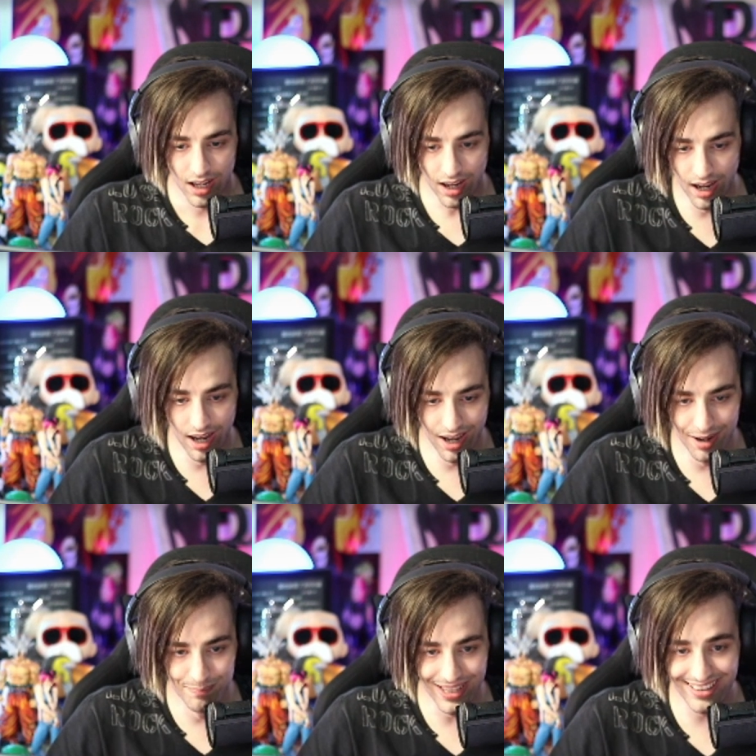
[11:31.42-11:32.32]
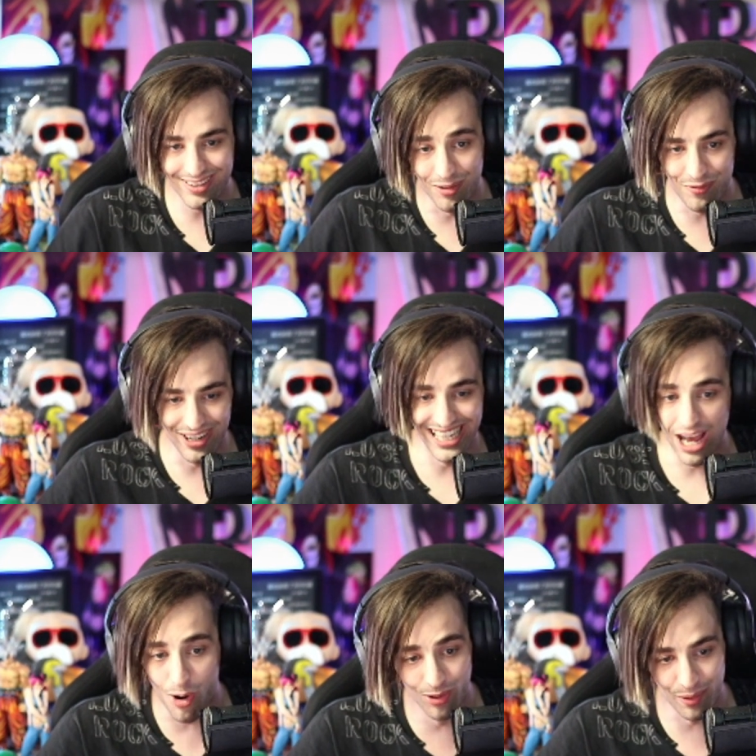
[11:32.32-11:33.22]
Uh, it's so funny. Yeah,
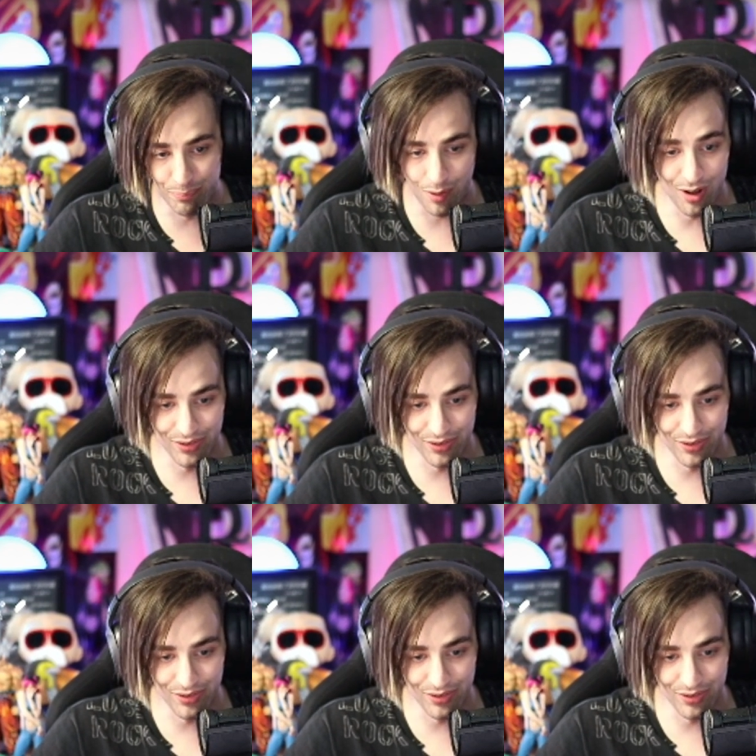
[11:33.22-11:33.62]
all the blondes